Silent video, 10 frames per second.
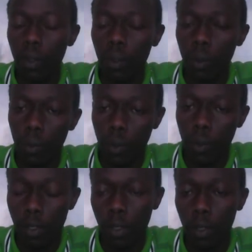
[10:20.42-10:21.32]

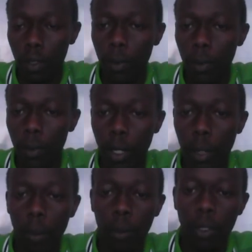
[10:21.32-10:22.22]
University of
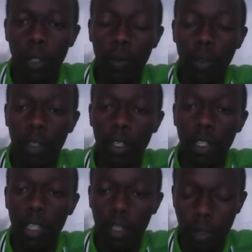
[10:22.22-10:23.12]
Nairobi?
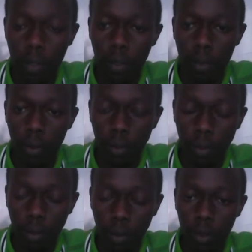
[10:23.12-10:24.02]
Yes,
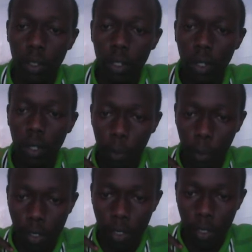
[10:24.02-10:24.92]
on
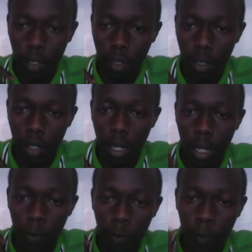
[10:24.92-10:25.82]
my side I
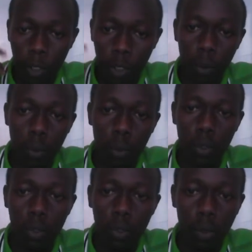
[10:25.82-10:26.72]
have very good
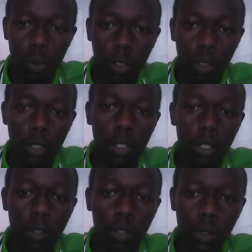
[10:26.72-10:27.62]
solid
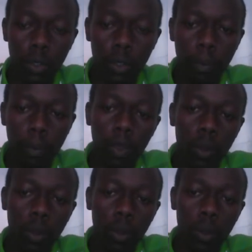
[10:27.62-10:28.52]
reasons
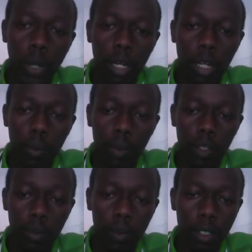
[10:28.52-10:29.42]
why I am
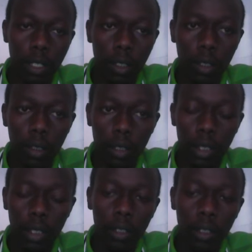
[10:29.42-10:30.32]
giving
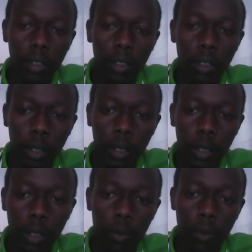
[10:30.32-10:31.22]
Jomo
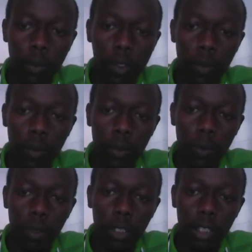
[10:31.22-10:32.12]
Kenyatta University of
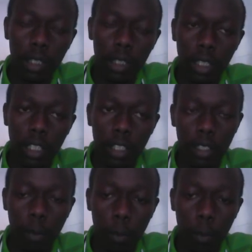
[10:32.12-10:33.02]
Technology
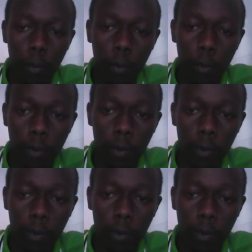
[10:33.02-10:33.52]
as number 5.